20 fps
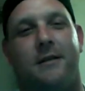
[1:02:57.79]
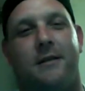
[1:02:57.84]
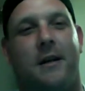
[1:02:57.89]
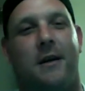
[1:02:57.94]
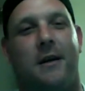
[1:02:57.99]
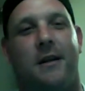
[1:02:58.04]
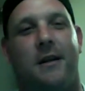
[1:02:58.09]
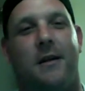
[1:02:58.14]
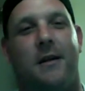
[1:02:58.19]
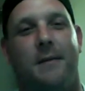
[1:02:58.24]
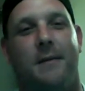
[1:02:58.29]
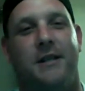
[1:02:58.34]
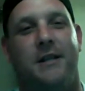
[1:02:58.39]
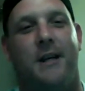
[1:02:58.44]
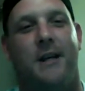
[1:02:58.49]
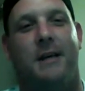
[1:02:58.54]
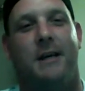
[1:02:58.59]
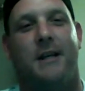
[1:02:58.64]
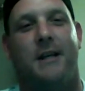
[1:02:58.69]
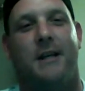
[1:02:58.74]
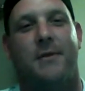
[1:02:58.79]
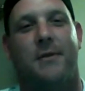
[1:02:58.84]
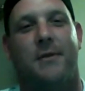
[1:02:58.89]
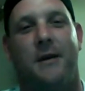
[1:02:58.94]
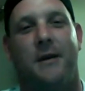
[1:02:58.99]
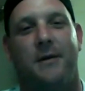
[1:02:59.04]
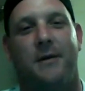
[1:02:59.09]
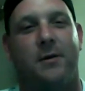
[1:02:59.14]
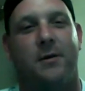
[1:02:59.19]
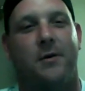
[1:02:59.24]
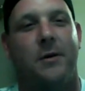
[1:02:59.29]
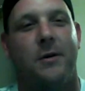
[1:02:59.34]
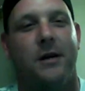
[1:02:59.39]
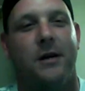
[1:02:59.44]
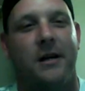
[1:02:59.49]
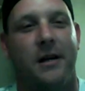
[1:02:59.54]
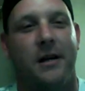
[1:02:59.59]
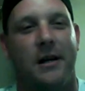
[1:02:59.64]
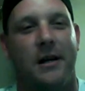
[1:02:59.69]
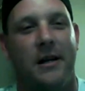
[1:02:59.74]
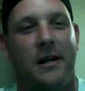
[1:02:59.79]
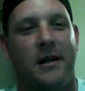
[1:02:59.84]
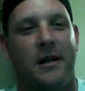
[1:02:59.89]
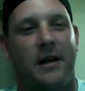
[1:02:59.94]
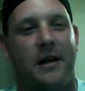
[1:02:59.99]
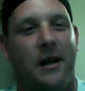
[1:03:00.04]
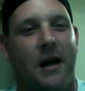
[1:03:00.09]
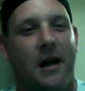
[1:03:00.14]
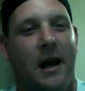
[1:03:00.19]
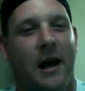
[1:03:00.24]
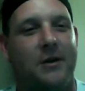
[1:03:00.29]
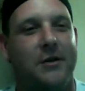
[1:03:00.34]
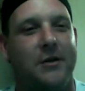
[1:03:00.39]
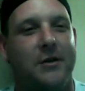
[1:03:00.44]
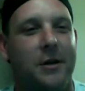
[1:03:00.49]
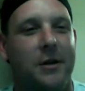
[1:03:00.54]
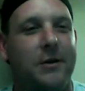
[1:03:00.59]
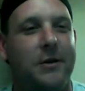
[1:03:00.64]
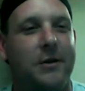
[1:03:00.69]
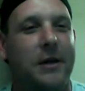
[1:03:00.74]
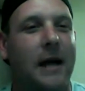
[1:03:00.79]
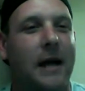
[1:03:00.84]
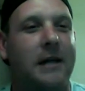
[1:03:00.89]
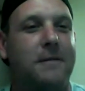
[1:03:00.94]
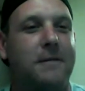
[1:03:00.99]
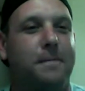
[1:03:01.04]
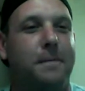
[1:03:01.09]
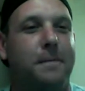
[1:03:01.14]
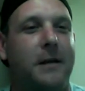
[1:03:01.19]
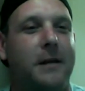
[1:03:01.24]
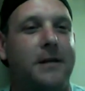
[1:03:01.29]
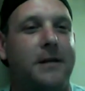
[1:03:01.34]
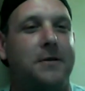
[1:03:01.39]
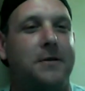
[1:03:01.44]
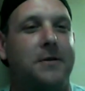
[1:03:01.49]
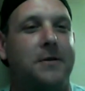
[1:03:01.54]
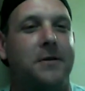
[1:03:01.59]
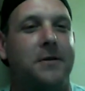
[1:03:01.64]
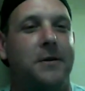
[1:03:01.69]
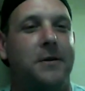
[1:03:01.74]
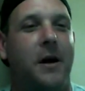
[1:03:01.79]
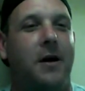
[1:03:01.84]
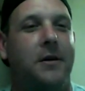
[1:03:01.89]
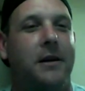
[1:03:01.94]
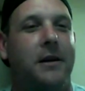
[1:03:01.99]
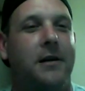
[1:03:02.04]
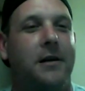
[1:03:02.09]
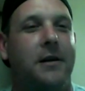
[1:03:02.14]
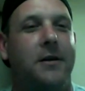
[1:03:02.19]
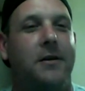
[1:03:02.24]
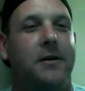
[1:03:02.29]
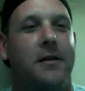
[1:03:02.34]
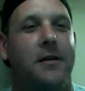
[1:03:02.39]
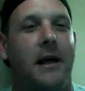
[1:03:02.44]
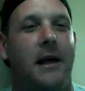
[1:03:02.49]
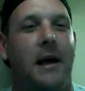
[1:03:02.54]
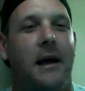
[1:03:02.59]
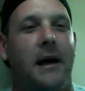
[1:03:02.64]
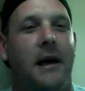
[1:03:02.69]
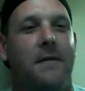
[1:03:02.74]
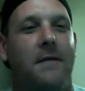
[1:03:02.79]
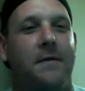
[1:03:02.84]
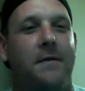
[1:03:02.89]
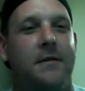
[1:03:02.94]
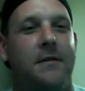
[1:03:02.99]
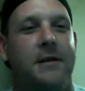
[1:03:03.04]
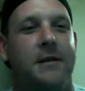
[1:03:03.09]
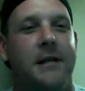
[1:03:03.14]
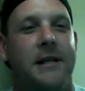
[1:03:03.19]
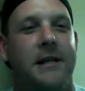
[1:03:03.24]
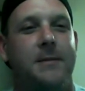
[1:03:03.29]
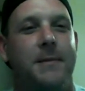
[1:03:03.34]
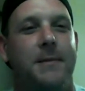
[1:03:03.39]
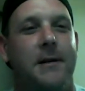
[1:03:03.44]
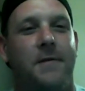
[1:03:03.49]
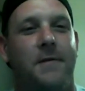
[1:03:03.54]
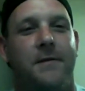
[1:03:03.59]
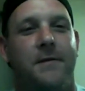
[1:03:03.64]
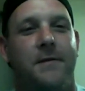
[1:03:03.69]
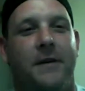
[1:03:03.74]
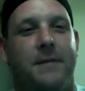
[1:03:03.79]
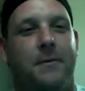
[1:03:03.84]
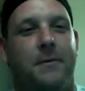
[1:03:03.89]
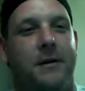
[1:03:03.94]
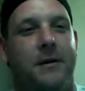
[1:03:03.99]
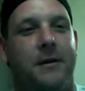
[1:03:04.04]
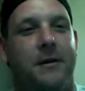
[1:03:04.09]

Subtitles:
Let me share my screen real quick, and I'll show you guys the picture so y'all can get a good laugh and tease me on Facebook and